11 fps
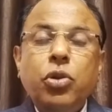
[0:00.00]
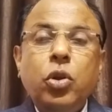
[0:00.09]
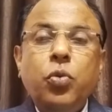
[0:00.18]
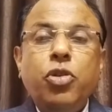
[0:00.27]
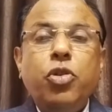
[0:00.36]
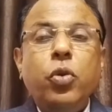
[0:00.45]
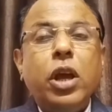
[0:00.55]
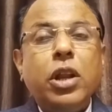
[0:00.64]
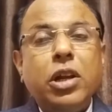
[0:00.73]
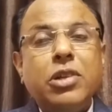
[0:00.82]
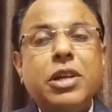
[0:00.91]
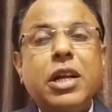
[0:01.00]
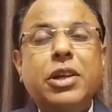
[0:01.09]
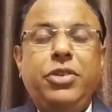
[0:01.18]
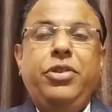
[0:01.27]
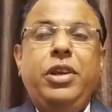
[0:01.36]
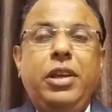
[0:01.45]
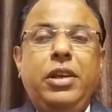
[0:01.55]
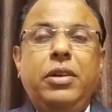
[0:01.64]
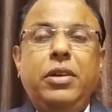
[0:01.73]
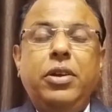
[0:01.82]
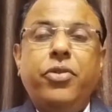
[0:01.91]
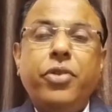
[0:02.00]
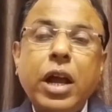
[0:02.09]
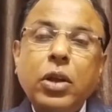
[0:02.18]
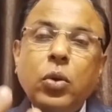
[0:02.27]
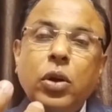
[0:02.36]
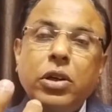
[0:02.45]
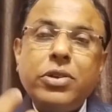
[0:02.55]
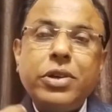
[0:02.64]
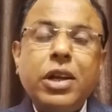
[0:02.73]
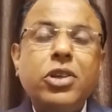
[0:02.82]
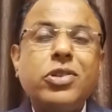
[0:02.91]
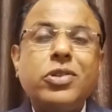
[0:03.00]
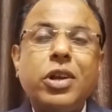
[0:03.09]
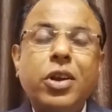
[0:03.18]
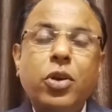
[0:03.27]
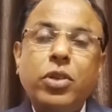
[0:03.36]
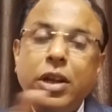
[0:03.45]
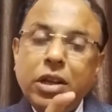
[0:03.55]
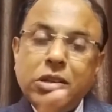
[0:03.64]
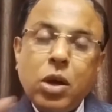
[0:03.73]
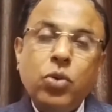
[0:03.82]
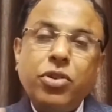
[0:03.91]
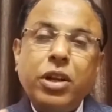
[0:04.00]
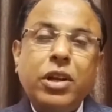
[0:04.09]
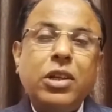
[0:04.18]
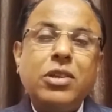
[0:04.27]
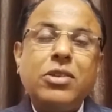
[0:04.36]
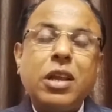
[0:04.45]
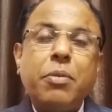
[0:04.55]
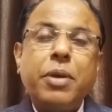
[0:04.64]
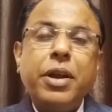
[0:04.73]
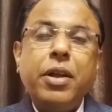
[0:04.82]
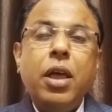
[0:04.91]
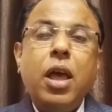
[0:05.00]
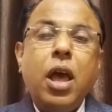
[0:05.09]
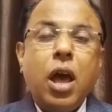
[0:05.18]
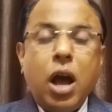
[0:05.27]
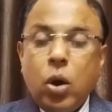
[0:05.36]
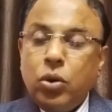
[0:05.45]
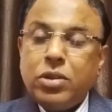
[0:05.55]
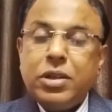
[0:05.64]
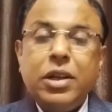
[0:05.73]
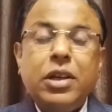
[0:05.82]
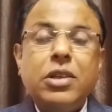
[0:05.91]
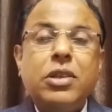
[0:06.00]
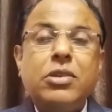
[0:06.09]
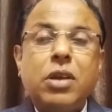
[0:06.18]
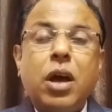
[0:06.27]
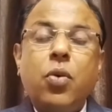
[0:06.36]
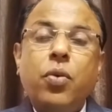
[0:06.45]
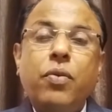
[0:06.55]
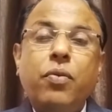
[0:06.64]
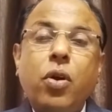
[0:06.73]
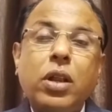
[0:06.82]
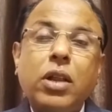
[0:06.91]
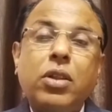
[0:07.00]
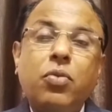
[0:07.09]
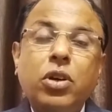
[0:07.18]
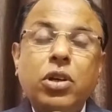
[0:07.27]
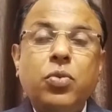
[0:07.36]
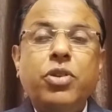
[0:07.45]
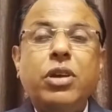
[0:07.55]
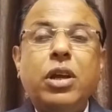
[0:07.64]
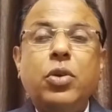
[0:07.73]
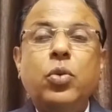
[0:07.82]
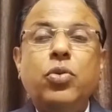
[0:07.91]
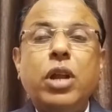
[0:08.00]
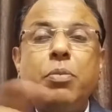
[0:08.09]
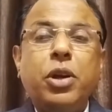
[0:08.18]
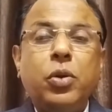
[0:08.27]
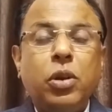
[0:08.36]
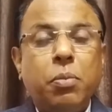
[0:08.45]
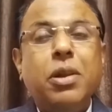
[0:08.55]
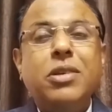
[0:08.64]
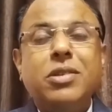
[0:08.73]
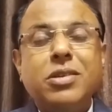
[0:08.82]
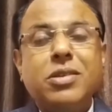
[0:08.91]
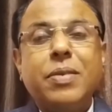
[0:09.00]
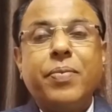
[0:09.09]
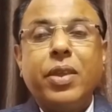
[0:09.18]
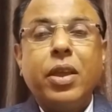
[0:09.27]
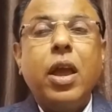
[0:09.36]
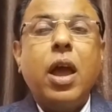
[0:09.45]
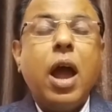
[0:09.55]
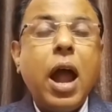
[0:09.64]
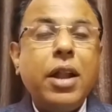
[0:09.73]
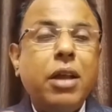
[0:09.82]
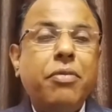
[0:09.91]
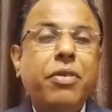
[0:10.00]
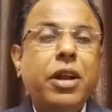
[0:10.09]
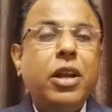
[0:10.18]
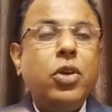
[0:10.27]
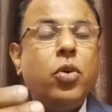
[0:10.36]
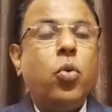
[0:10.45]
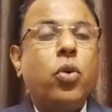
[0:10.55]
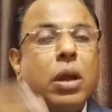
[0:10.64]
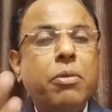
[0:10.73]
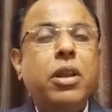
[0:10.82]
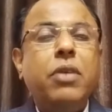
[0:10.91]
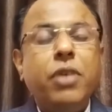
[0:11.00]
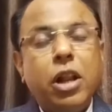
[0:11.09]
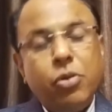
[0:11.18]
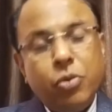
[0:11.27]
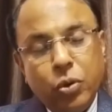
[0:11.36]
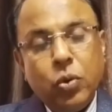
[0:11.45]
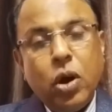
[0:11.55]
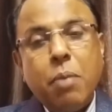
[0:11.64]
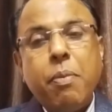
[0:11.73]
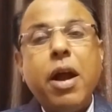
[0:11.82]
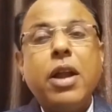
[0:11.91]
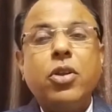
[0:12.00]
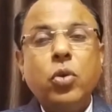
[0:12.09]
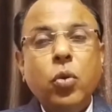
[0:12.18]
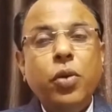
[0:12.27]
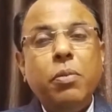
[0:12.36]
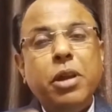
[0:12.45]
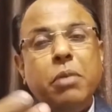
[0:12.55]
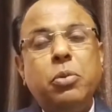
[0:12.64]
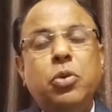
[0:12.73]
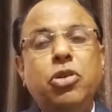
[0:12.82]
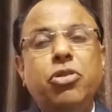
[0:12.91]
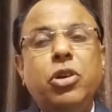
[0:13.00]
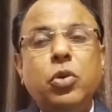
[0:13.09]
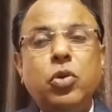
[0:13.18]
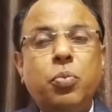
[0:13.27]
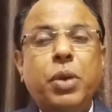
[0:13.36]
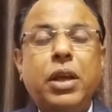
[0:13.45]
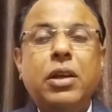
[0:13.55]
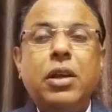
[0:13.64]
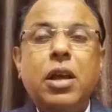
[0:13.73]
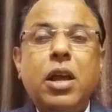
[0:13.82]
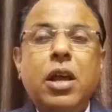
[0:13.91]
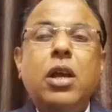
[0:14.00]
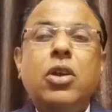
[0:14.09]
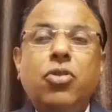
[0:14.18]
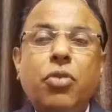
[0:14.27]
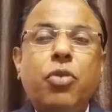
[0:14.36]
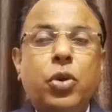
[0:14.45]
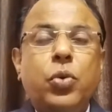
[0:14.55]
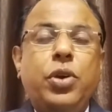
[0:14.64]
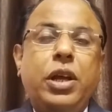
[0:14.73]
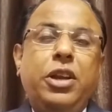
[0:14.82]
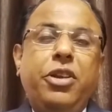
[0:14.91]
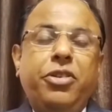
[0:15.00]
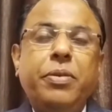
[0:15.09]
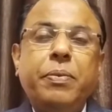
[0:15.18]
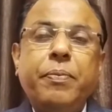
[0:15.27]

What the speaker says: news which you can understand easily. Try to understand sentence, how the sentences are made, how the sentences, what are the words which are used at particular places, and definitely your vocabulary will also go up, and you will be in position to speak somewhat good English.